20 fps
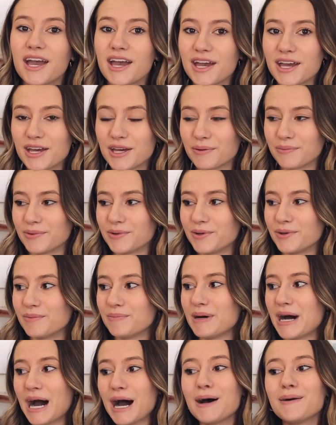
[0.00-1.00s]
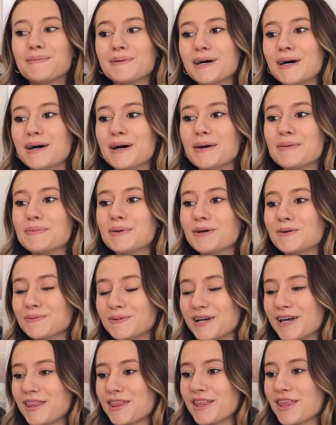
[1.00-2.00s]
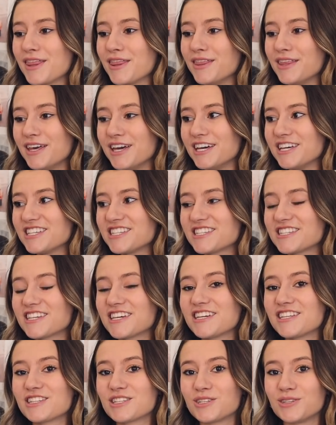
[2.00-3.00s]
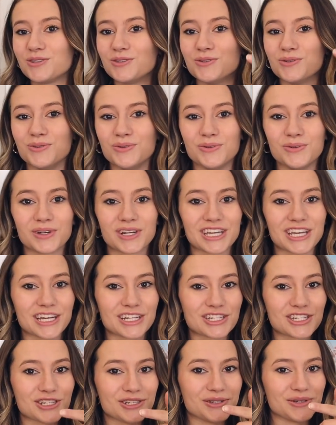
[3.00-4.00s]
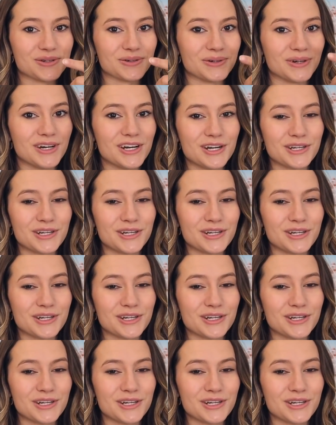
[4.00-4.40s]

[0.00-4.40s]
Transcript: it will pop up with this to get you